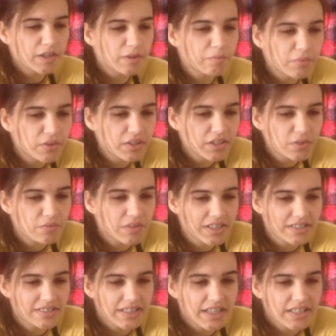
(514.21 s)
and boiling
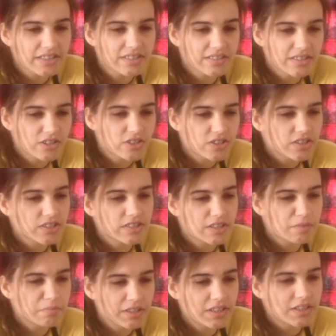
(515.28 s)
water together until the sugar is
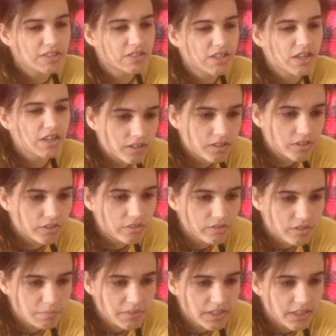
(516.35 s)
completely dissolved. Use
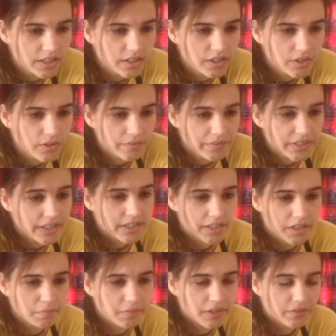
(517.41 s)
immediately or reheat
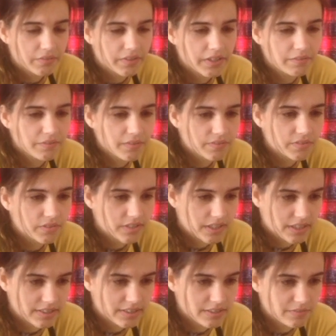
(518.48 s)
in the microwave for a few
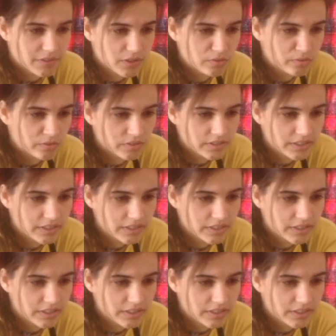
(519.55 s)
seconds if it cooled